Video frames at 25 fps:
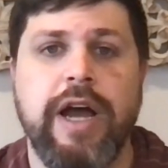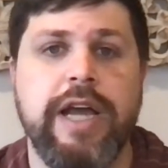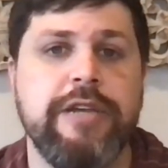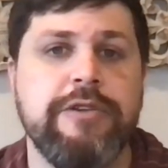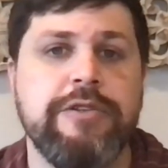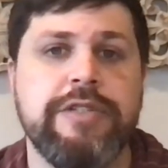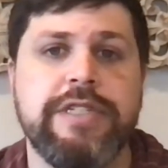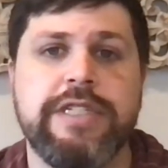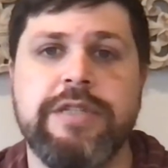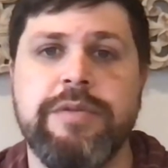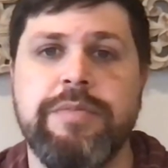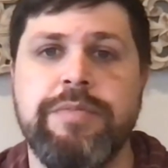
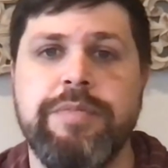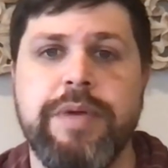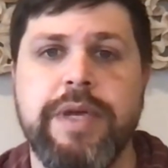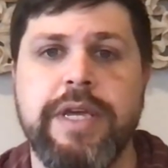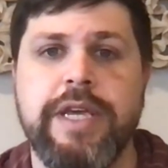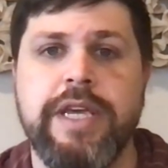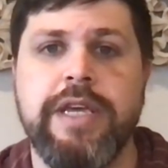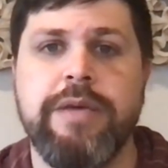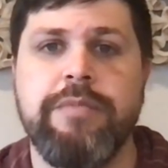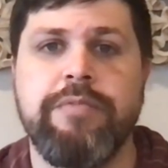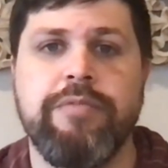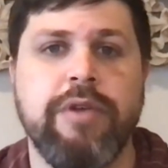used to
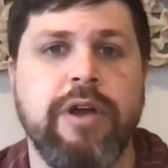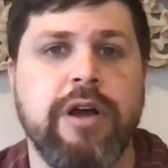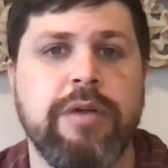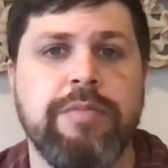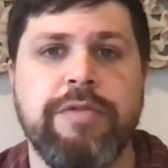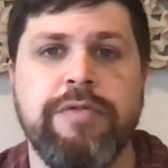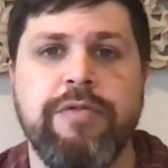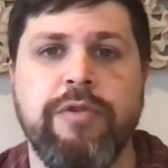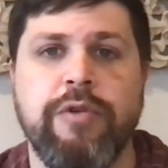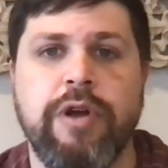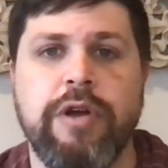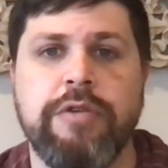be, long
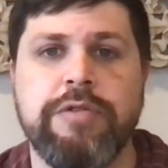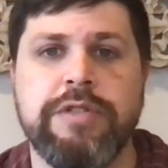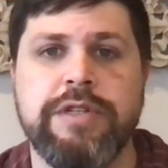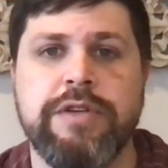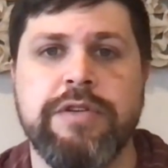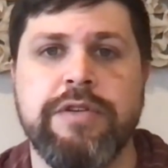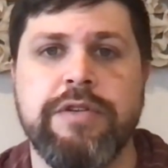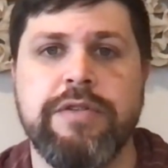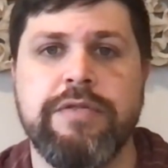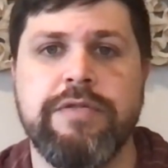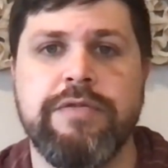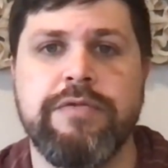before I was
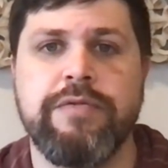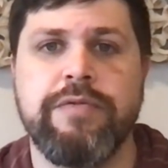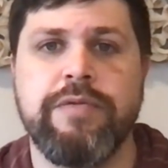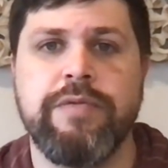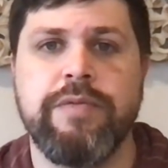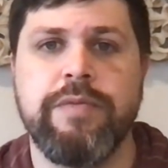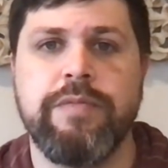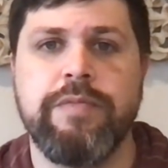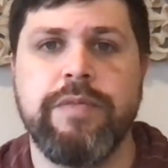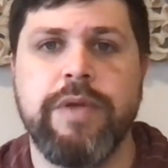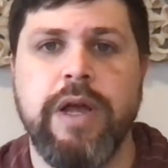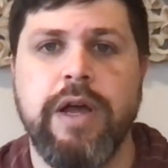a
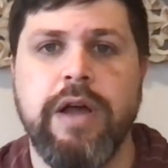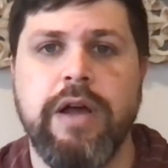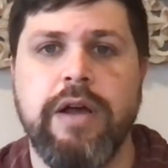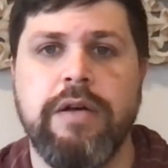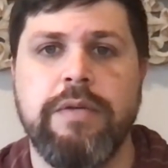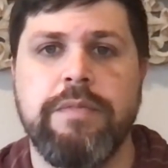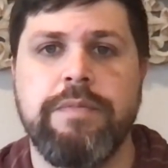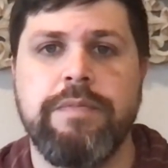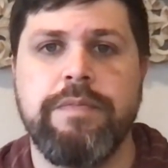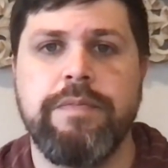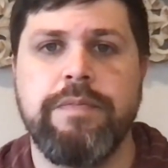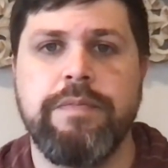
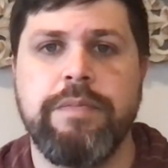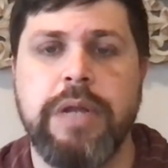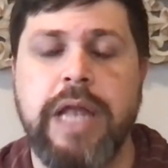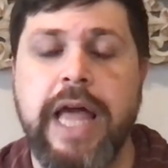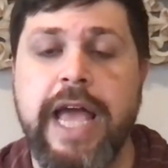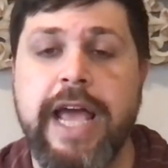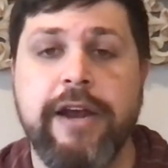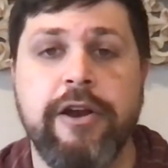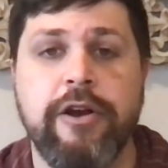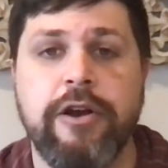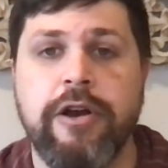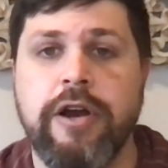
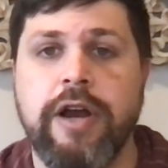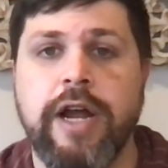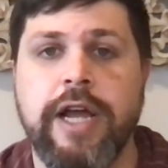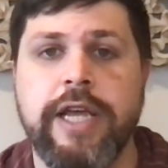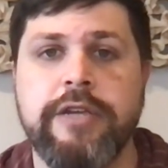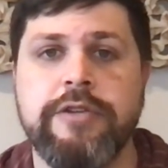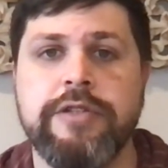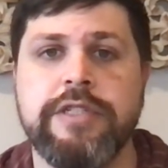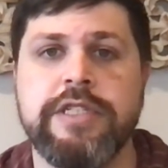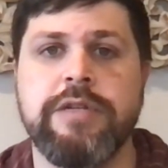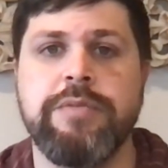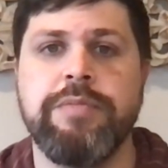planner, I
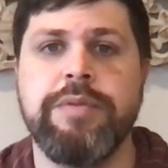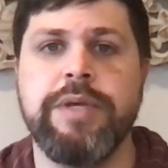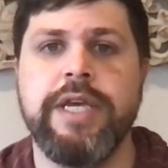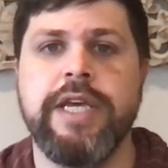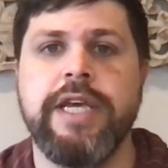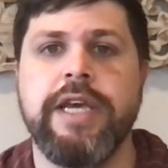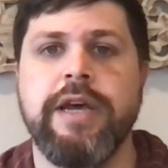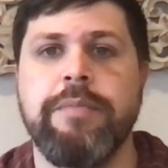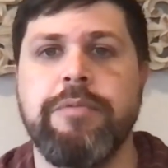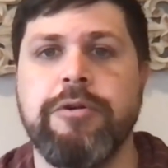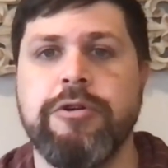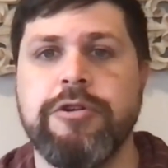used to
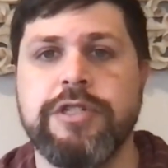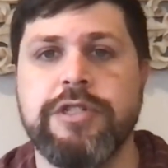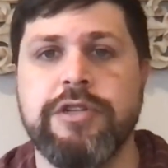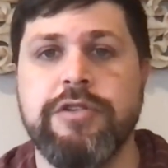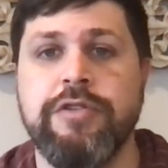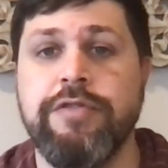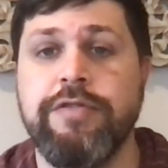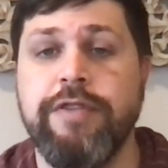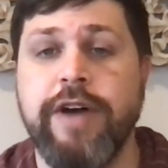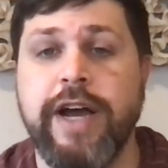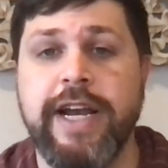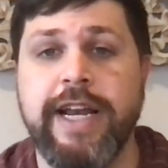be a
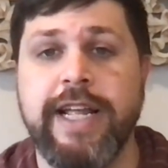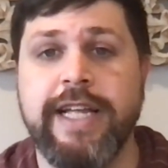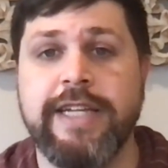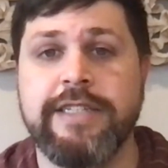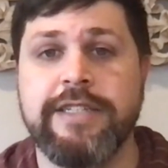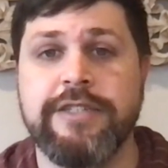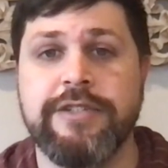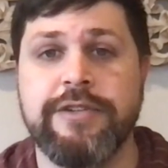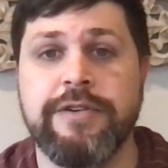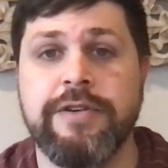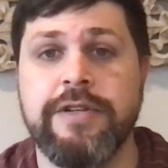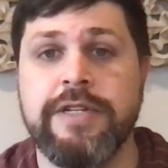personal
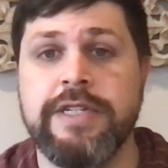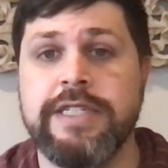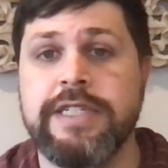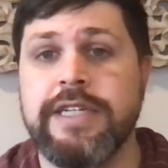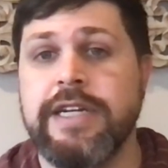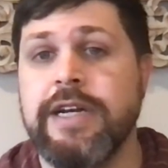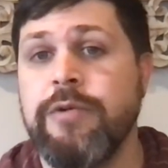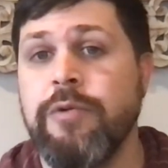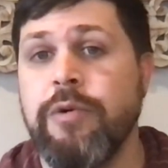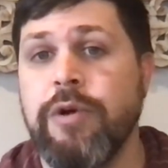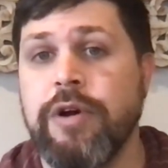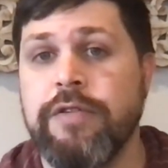finance journalist,
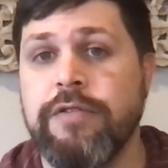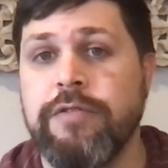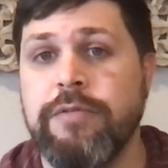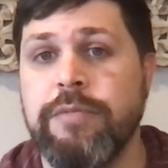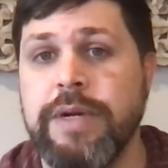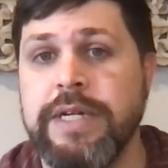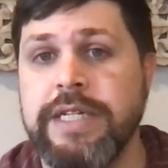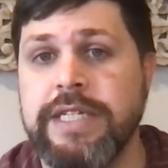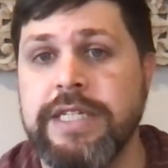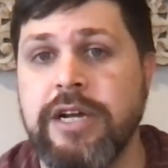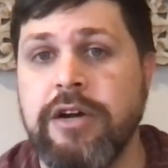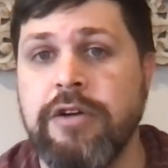and I worked for
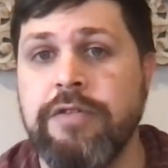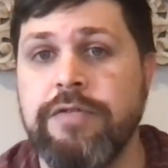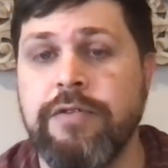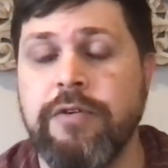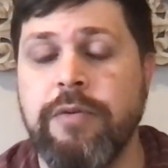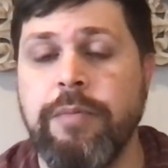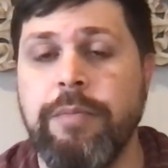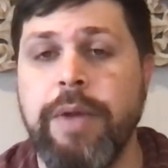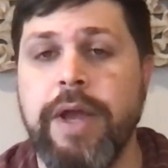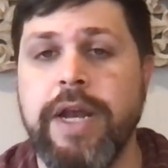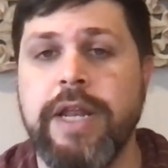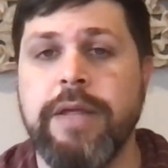myself
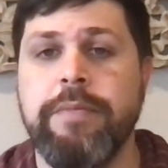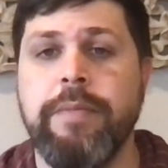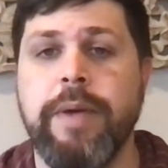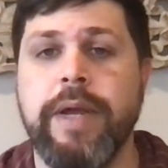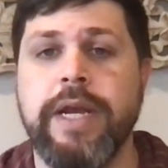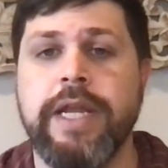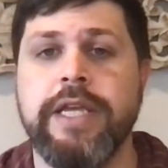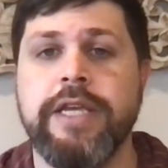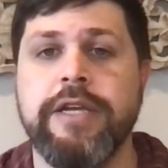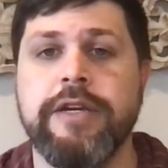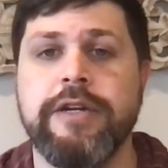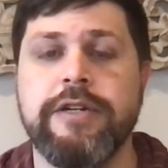for many,
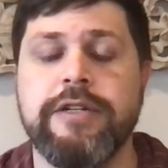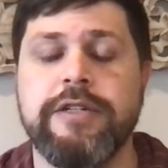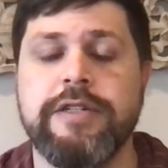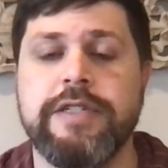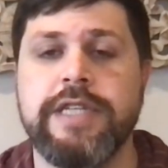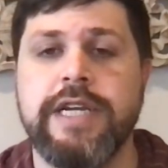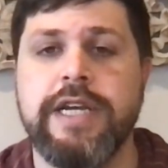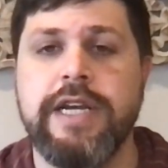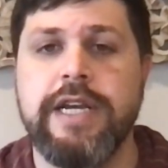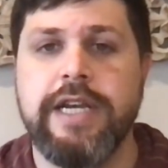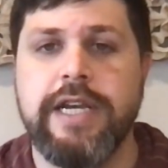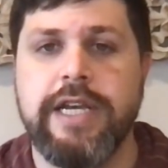many
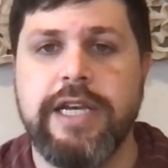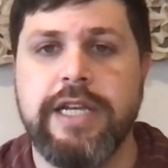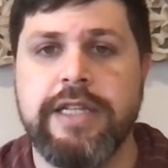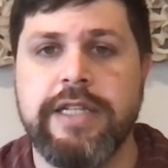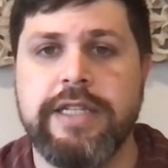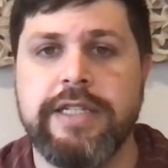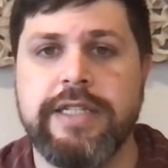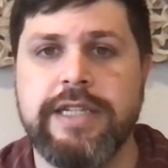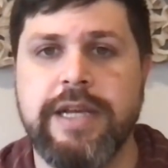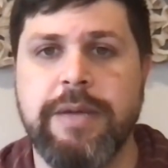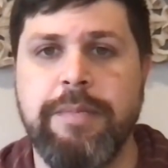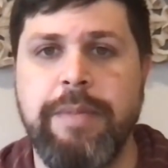years in
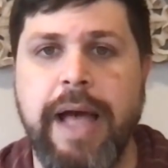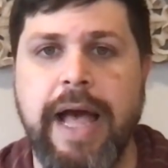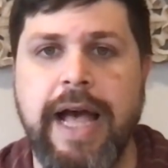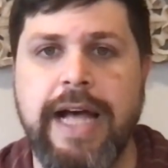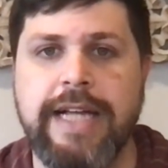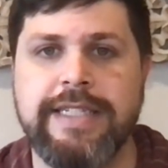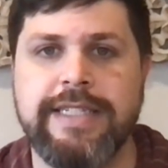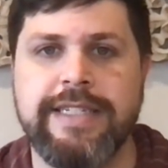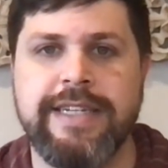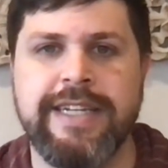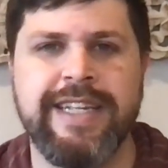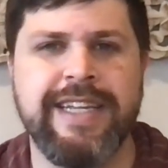this
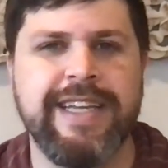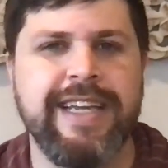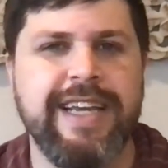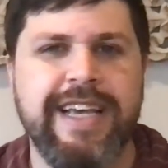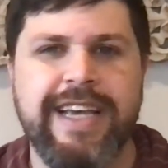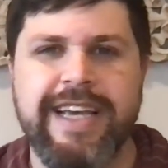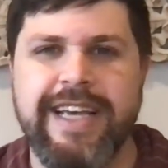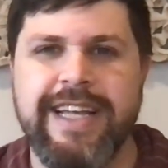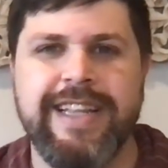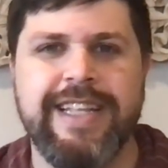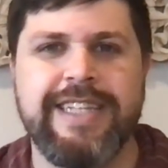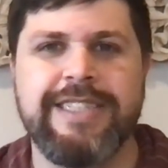capacity.
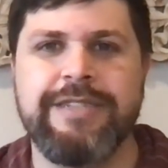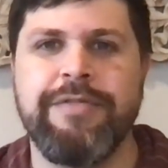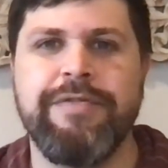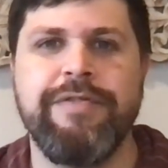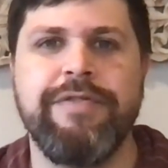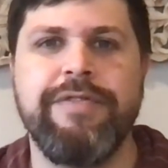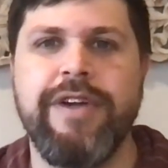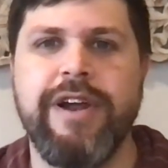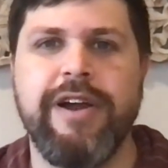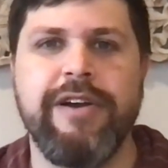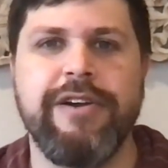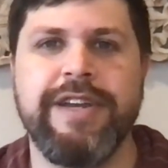And that's a
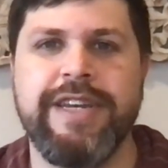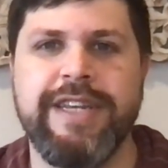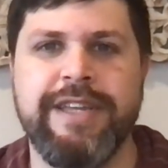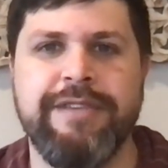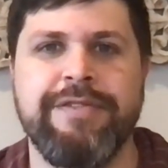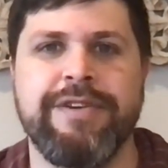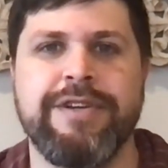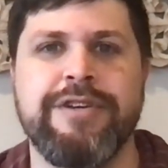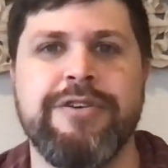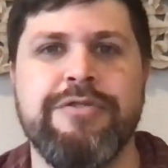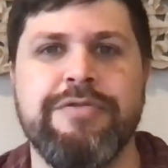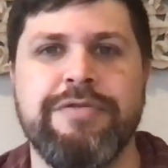very
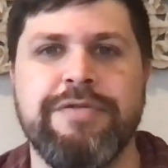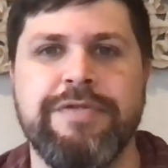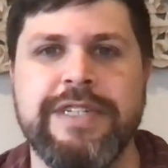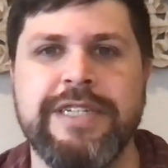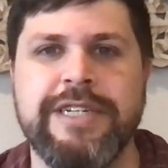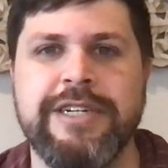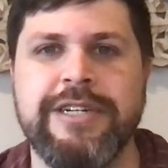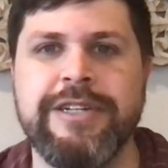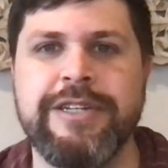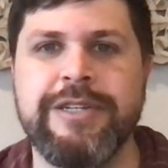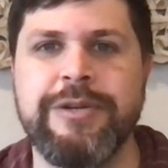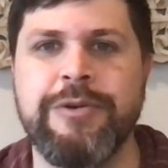difficult
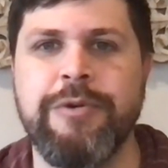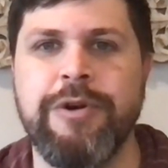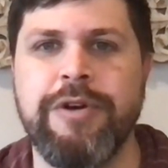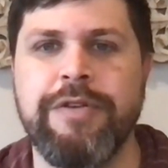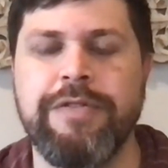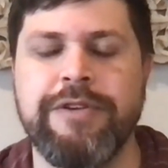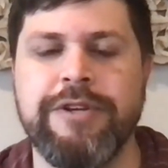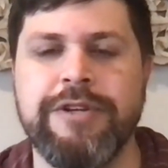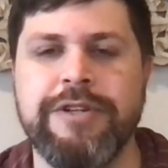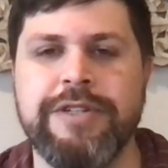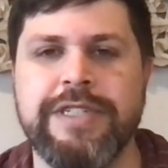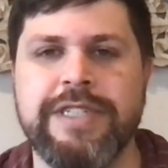field to
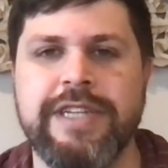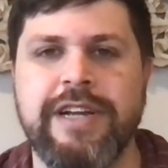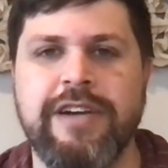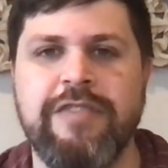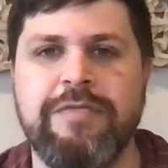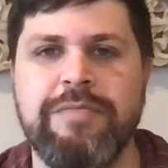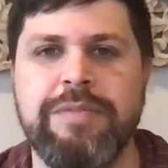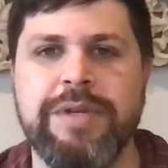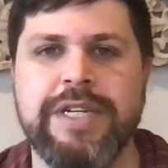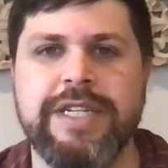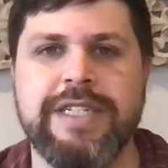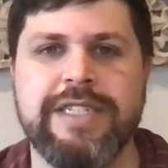work for
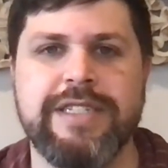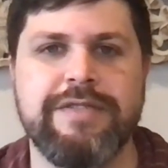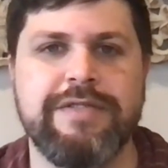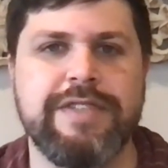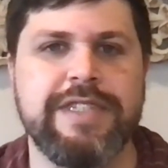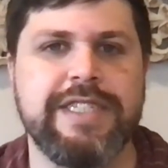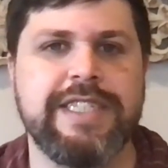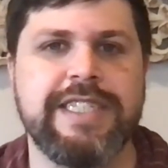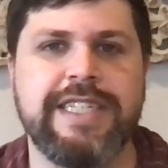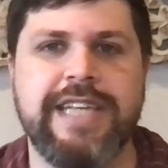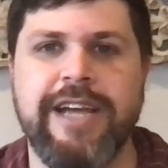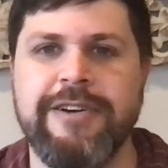yourself because of
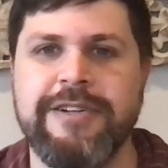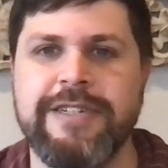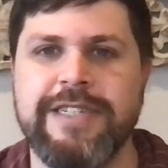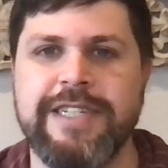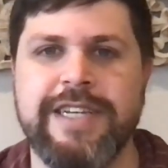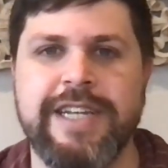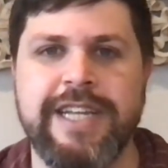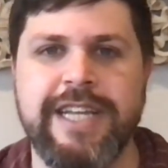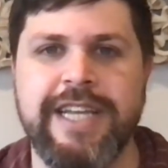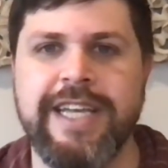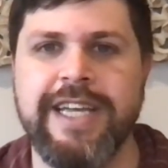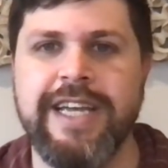the
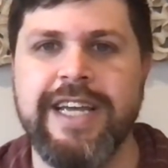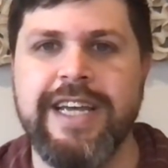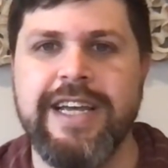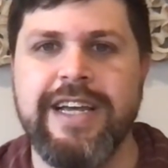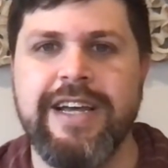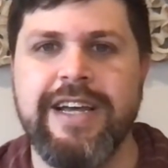scarcity